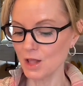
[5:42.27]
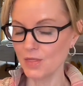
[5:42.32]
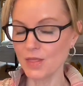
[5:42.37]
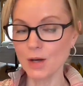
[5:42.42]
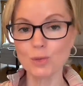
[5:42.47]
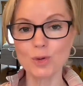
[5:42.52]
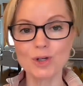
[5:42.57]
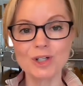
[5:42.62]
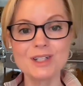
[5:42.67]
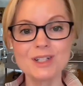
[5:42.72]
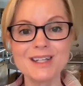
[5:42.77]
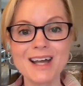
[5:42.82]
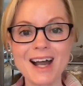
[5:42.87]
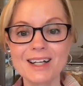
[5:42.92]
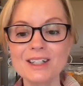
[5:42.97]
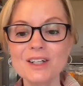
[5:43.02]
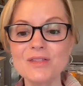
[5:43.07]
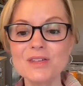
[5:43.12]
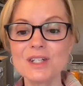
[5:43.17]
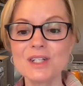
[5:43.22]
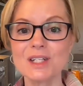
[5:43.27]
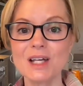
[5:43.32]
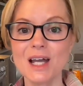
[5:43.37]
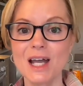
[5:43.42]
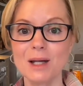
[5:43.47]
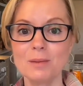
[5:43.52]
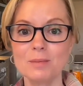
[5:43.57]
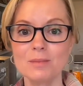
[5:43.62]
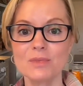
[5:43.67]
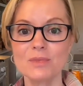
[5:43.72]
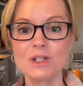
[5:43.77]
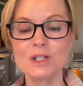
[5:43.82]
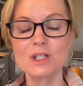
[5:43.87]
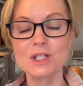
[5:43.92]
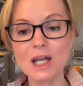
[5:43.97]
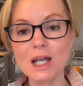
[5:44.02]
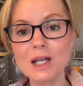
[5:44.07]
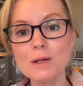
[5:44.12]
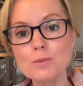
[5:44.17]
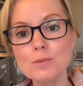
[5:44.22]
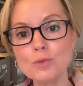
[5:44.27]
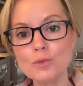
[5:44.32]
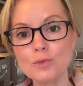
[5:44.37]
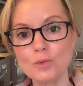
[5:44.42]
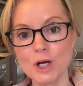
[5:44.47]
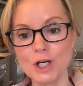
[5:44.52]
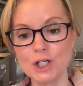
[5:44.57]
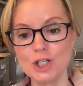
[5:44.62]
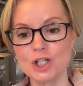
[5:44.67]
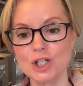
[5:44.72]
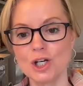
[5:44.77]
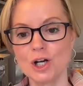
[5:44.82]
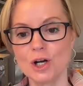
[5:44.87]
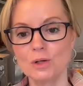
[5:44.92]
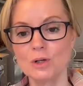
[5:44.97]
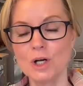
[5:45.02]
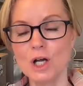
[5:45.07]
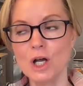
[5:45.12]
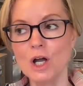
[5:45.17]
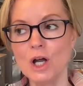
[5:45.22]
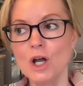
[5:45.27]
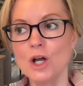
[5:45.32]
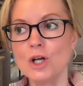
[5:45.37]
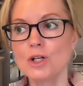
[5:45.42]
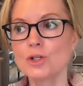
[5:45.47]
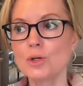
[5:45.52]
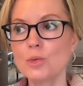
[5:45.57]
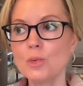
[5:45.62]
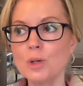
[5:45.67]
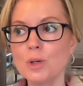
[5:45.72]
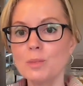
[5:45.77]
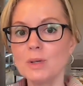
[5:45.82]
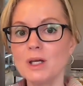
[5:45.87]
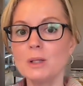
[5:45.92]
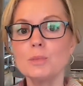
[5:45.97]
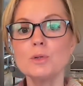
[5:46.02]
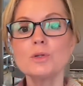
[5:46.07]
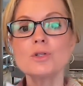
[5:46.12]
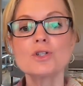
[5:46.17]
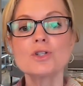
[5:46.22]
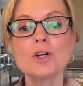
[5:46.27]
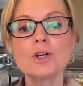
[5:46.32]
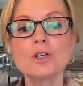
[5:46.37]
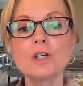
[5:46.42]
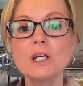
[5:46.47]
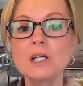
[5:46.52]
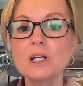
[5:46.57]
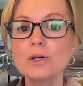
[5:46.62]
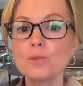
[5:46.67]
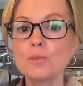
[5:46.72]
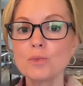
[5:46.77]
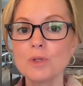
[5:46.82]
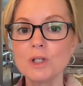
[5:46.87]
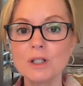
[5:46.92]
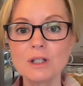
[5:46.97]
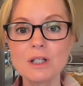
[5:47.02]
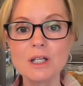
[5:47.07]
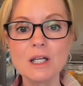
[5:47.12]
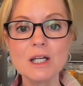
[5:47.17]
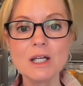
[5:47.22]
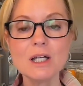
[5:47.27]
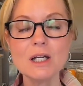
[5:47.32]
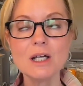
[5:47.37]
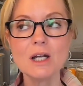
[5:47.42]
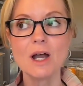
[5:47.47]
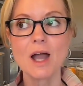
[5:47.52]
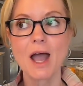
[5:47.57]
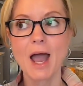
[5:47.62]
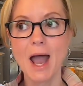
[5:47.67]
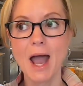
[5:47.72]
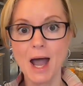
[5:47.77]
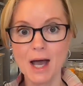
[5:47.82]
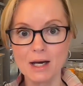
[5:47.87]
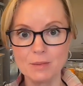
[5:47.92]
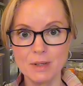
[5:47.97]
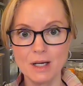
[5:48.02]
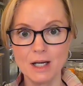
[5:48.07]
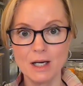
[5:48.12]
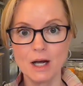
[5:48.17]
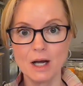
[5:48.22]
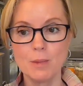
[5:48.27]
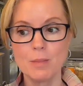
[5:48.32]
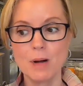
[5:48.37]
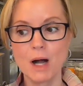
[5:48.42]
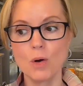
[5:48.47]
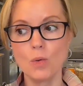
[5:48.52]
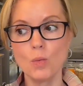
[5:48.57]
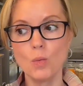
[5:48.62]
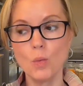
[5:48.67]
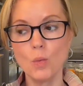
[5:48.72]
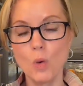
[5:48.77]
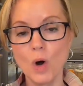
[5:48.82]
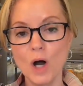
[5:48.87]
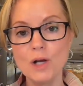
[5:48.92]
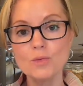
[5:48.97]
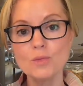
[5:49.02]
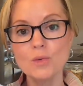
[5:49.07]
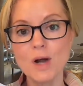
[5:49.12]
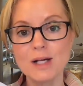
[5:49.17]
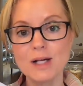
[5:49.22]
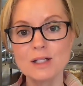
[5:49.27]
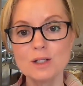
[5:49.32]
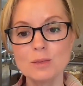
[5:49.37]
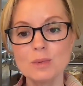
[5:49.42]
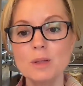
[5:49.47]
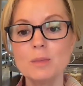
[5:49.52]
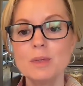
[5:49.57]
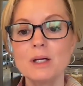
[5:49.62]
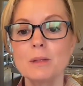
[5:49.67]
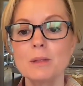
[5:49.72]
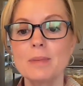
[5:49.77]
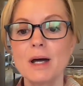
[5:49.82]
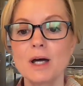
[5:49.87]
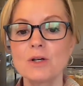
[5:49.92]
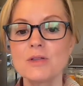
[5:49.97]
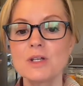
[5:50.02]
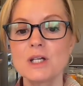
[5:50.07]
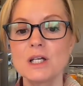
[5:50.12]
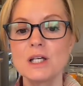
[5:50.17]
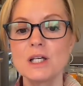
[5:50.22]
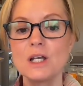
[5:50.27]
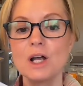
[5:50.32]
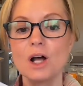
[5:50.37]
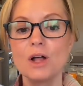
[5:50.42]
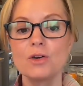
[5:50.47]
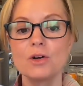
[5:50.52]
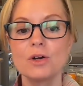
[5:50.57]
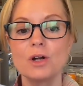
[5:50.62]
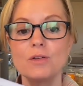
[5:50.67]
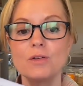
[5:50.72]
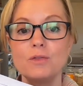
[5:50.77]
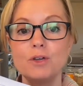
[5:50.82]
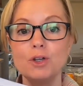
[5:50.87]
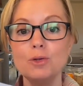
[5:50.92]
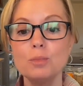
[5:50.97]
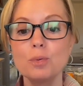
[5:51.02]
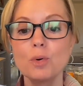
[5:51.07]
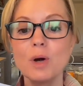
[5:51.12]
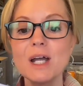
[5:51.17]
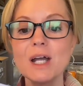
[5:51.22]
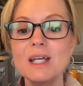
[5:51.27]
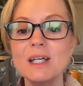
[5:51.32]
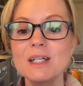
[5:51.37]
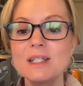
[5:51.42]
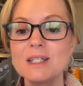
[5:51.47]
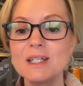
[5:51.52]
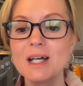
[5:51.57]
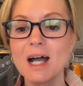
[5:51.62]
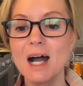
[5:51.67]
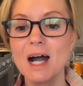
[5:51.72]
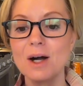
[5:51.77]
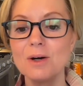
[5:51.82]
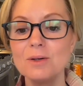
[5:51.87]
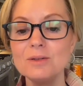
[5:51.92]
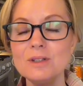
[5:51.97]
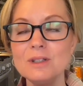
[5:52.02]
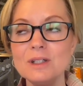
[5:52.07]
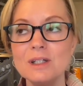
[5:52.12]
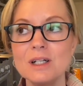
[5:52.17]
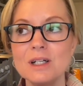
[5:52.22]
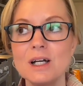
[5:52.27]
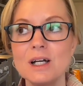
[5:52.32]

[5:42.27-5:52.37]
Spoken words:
that were exactly the same ratio. So when people start getting really adamant about one recipe being better than another, if you break it down,